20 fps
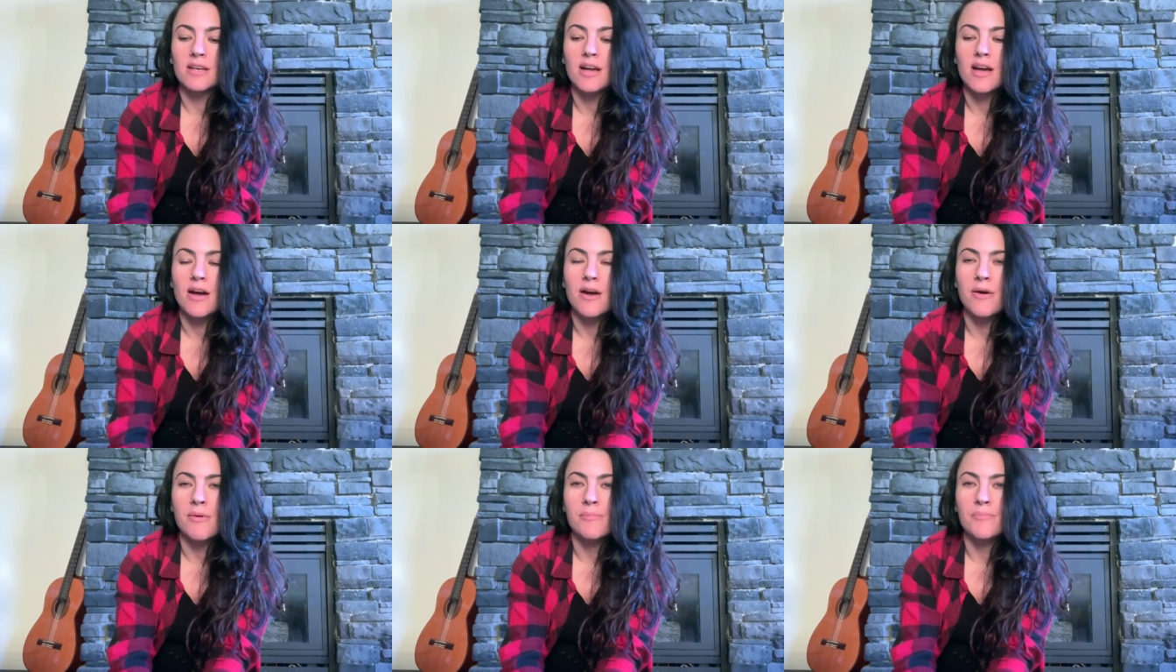
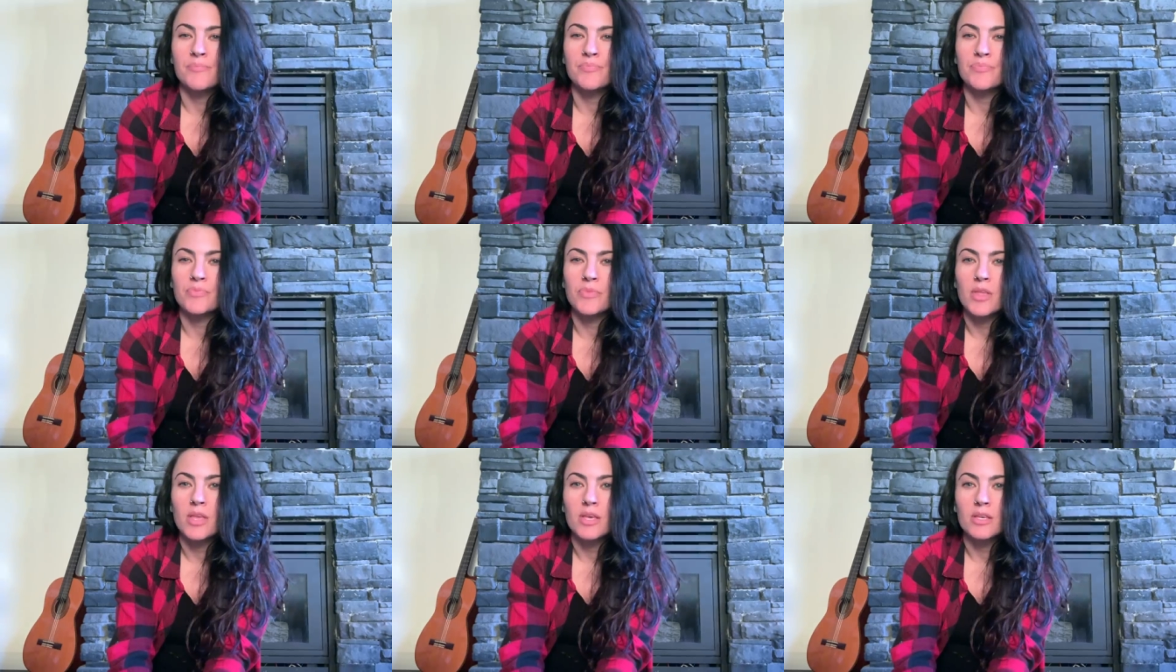so
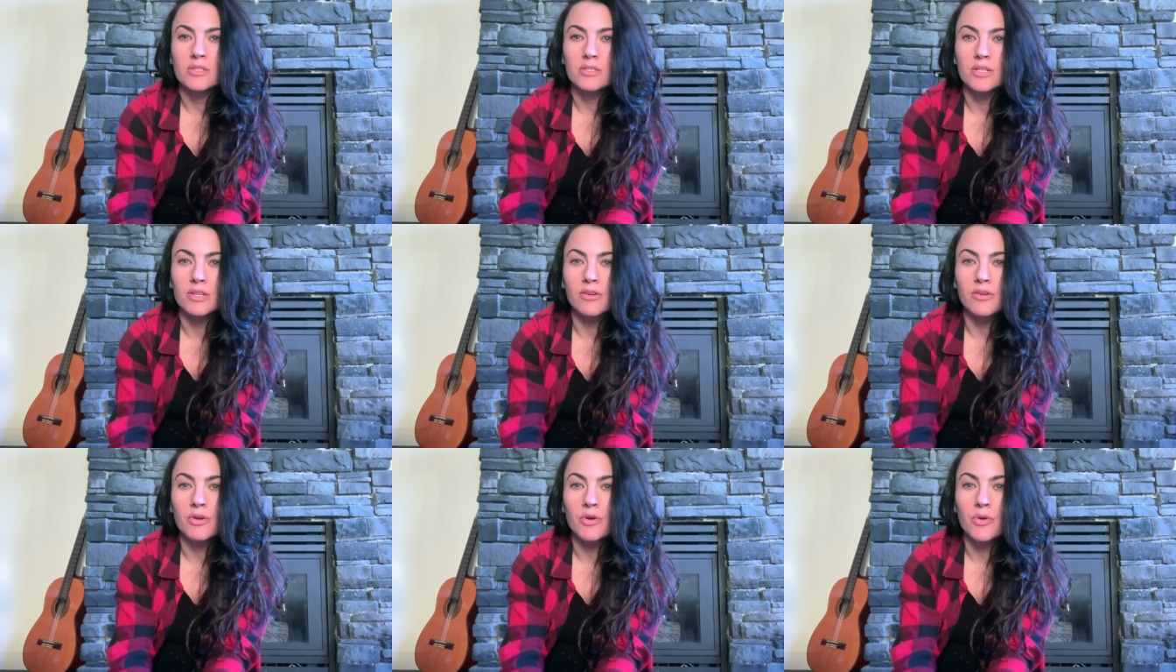
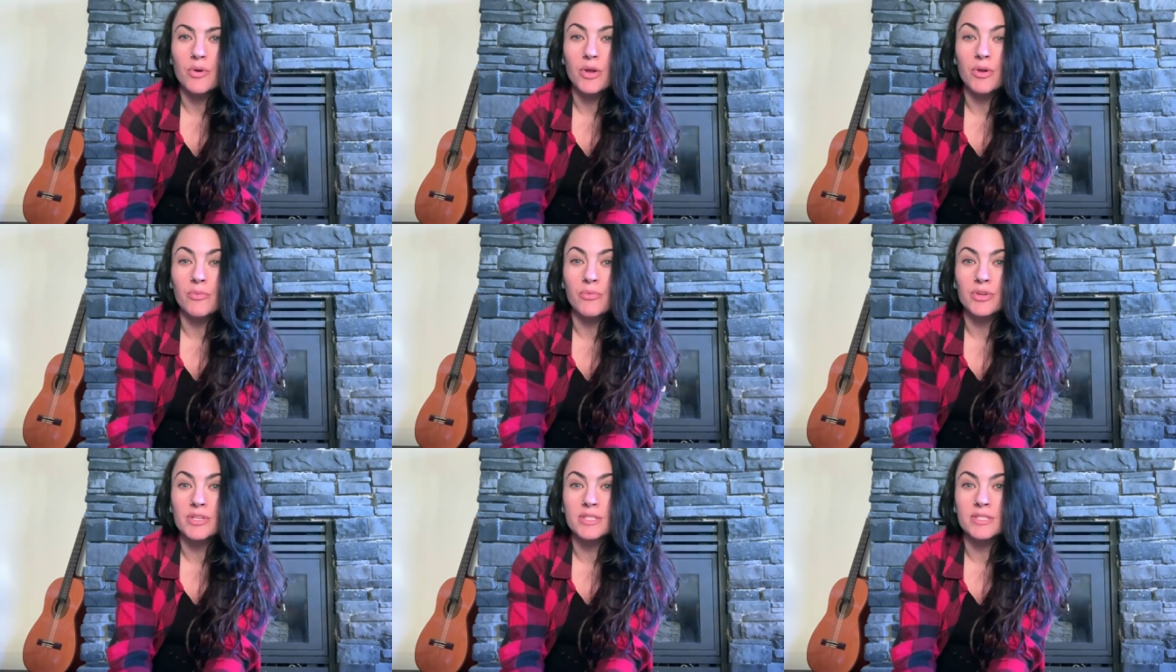here are quick
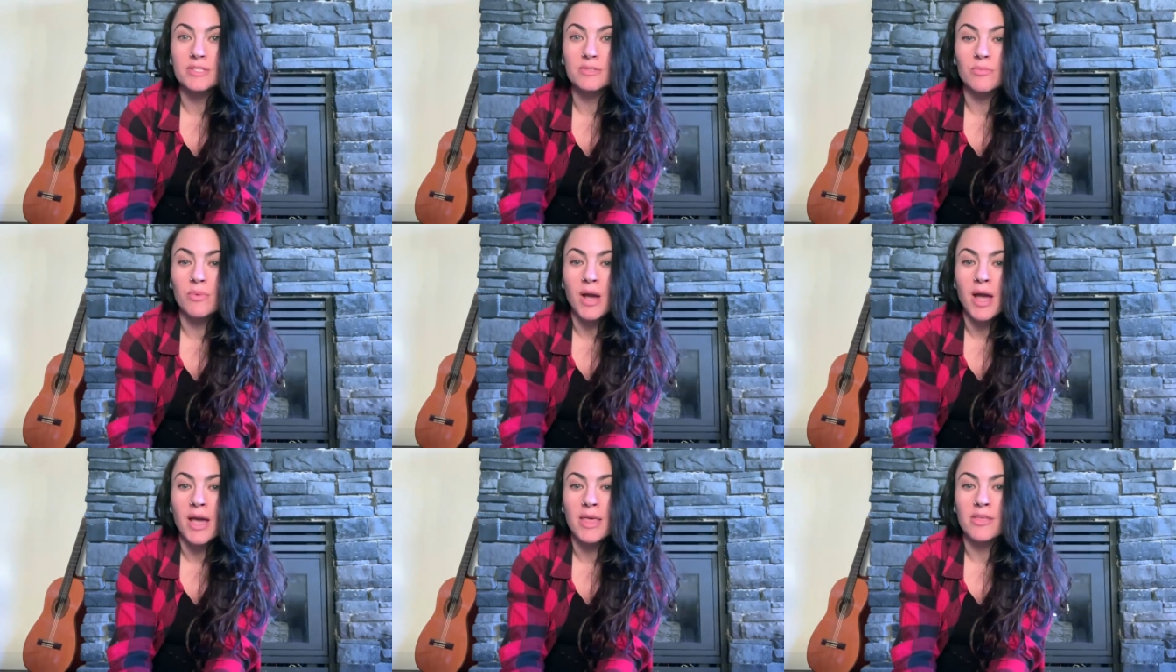reasons
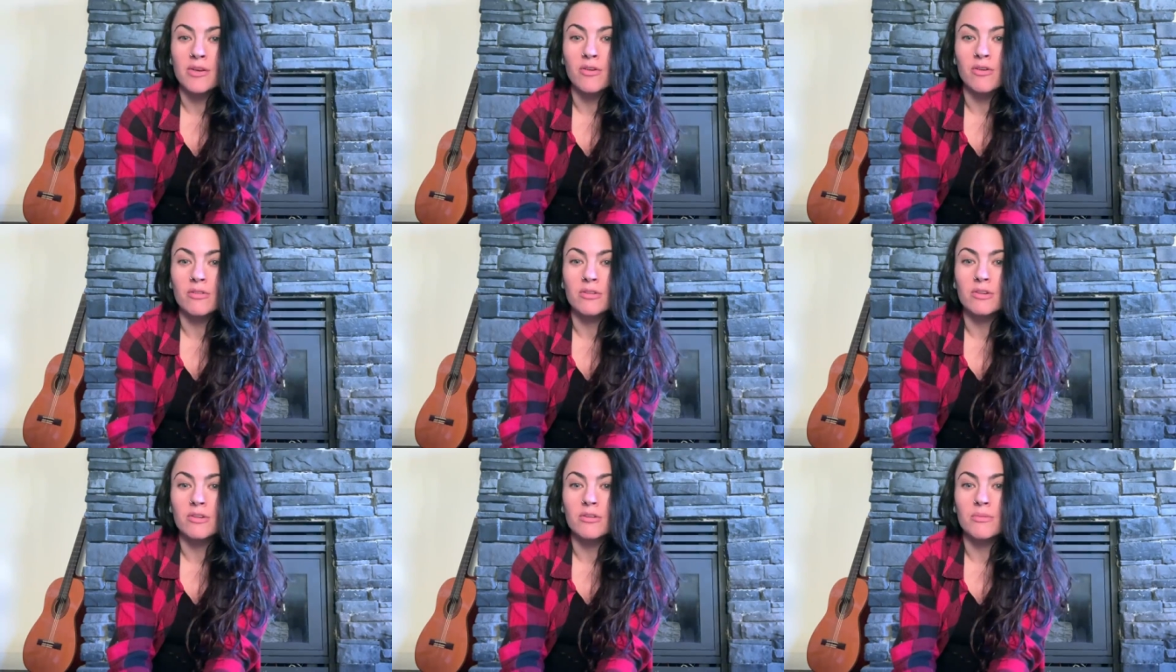why the
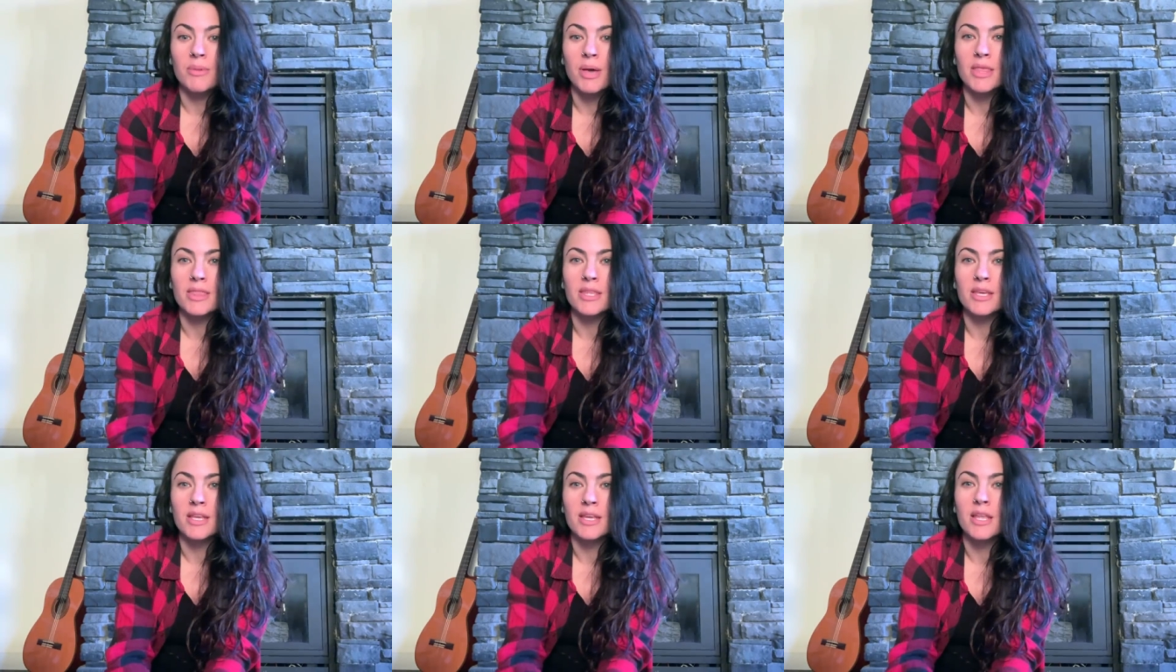Curly Girl
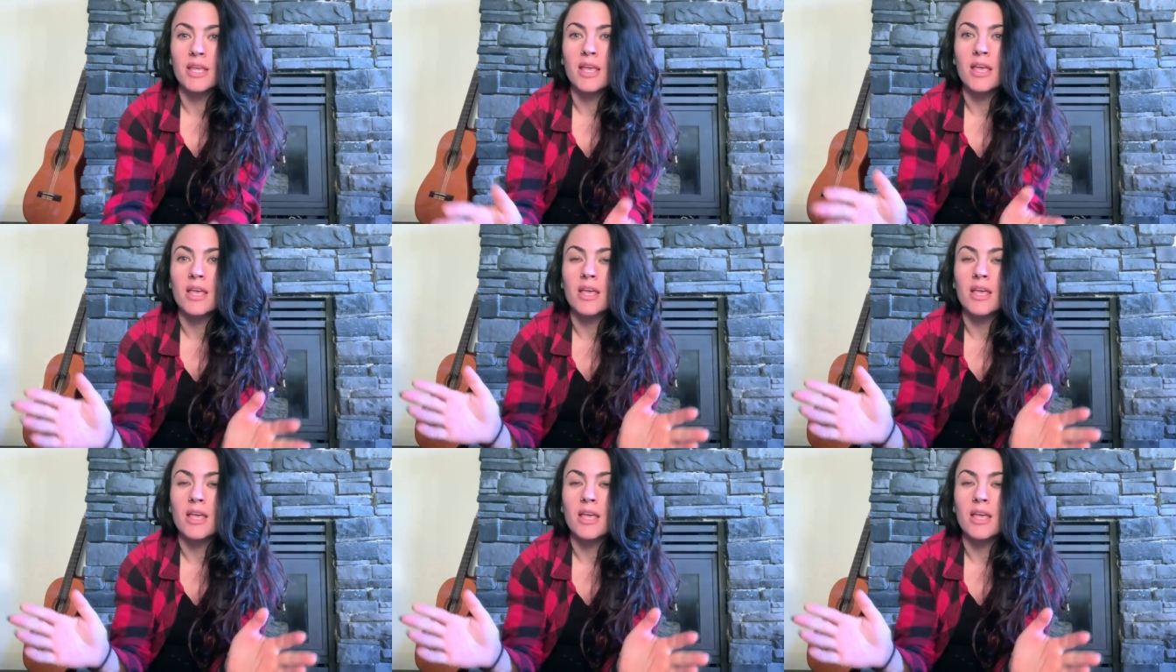Method